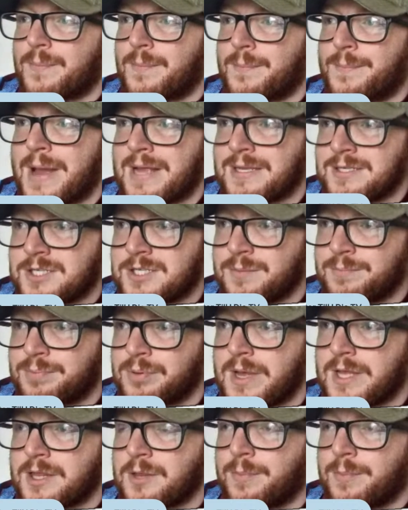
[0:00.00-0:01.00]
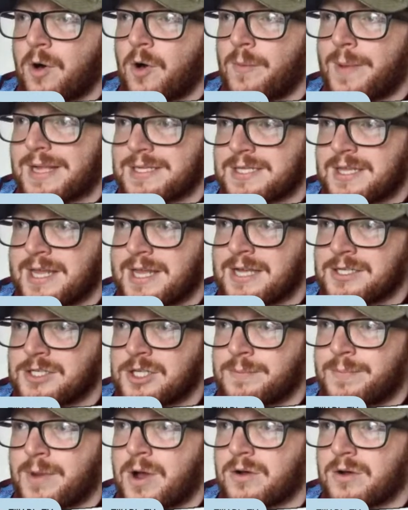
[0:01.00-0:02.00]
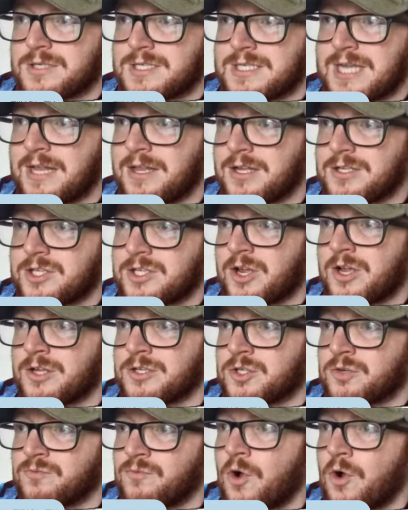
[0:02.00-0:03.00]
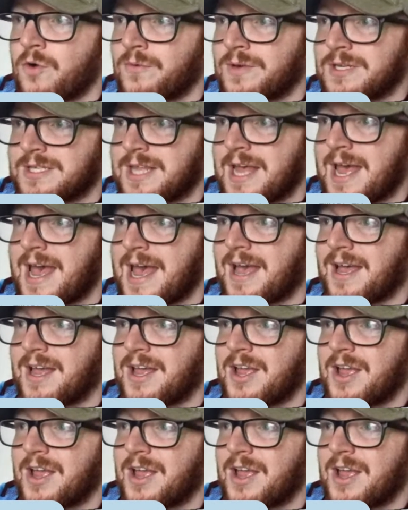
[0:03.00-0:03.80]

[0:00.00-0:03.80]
Benson played the ball back to the edge of the box. Teller turns. Zarori's there.